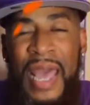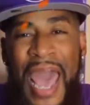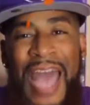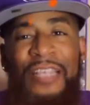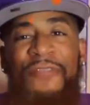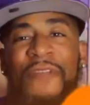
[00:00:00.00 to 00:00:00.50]

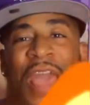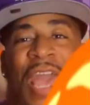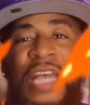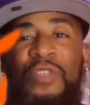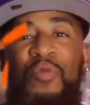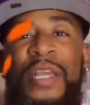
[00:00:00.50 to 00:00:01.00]
As
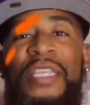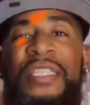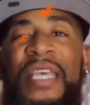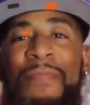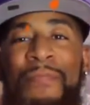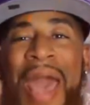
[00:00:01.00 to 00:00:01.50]
fans, we
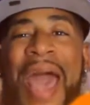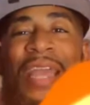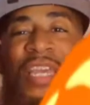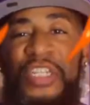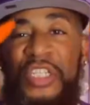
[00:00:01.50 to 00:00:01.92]
sit back and